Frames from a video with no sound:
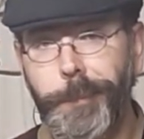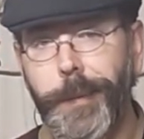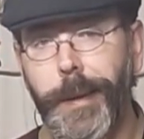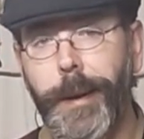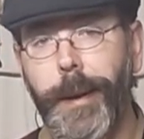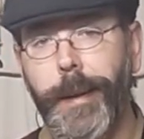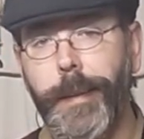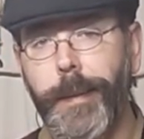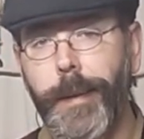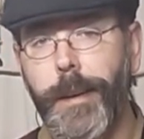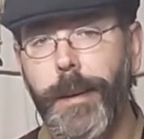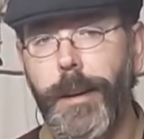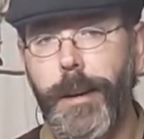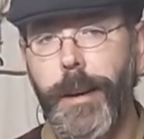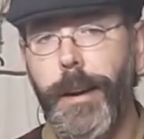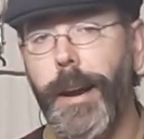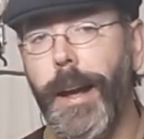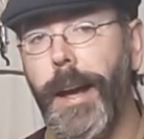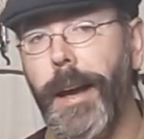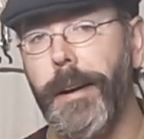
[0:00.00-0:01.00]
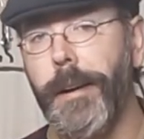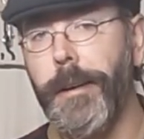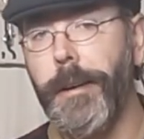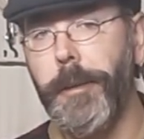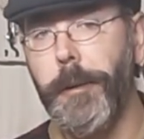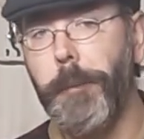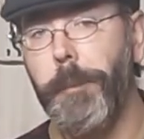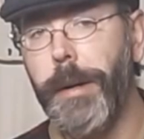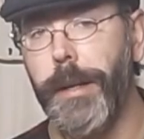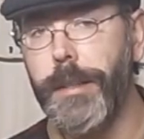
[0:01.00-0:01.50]
then I think you need to add
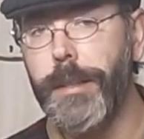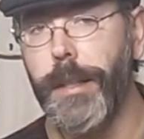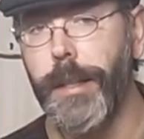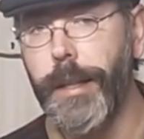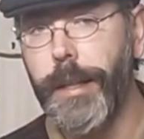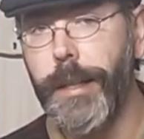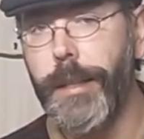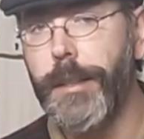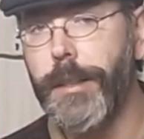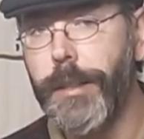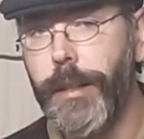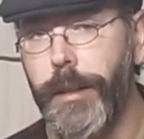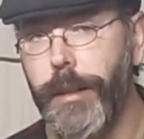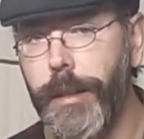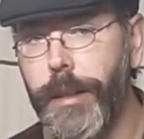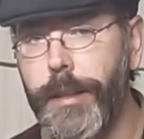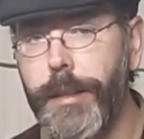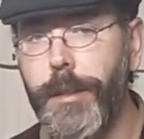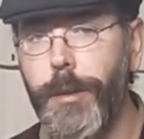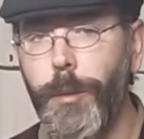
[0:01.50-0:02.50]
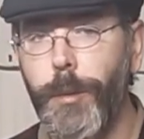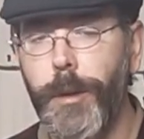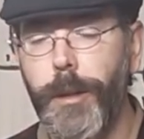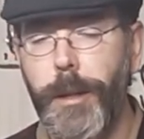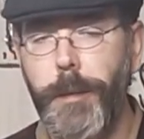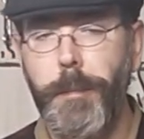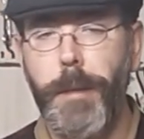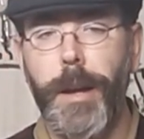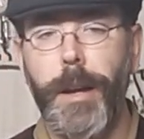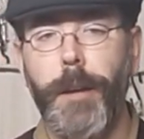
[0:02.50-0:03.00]
another piece of kit to this to
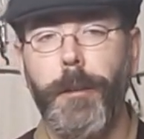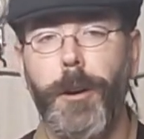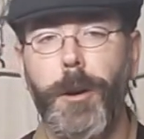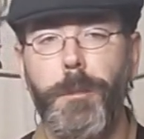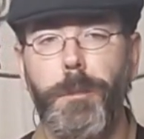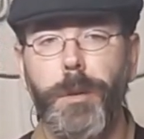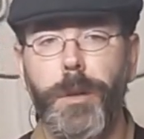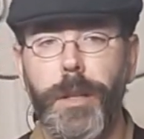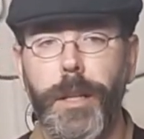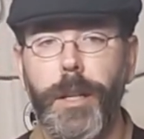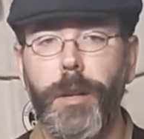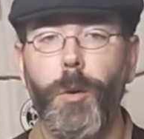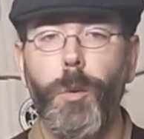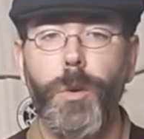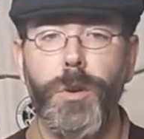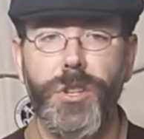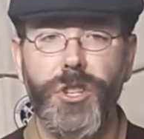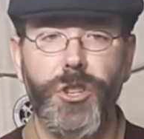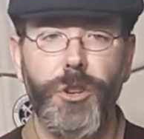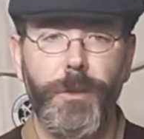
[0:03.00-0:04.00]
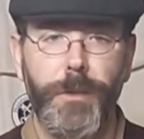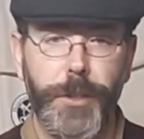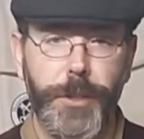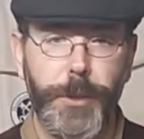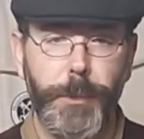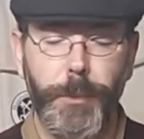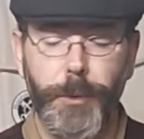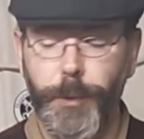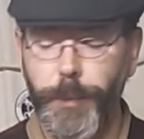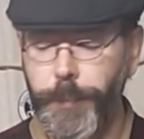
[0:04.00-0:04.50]
really make it complete or
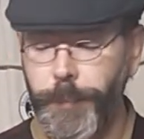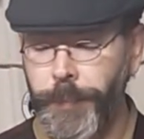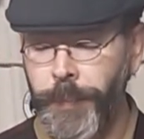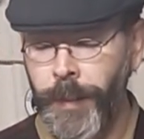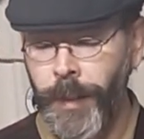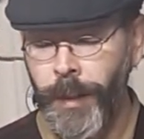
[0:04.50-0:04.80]
serviceable.